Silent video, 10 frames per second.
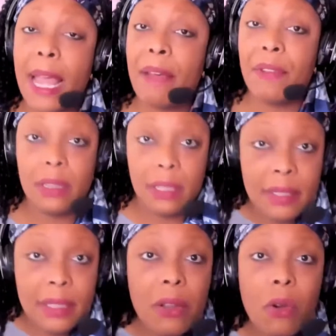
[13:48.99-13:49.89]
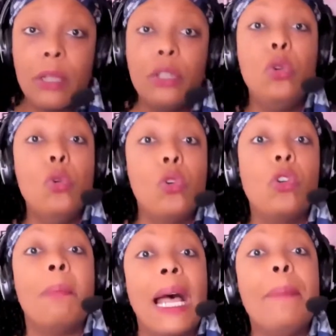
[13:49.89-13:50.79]
I have a listing on
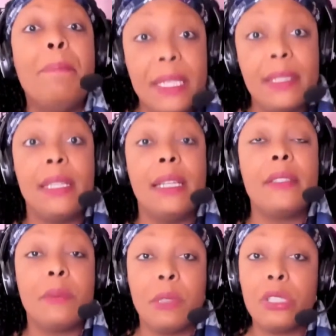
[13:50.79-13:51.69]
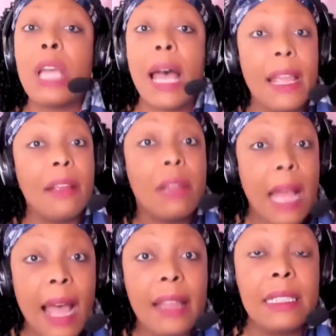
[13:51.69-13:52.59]
Google My Business, which I
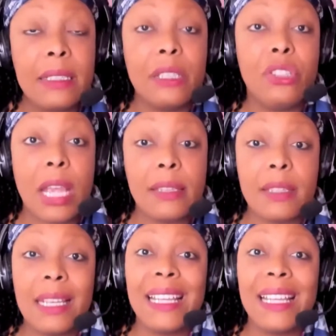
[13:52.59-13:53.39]
highly suggest.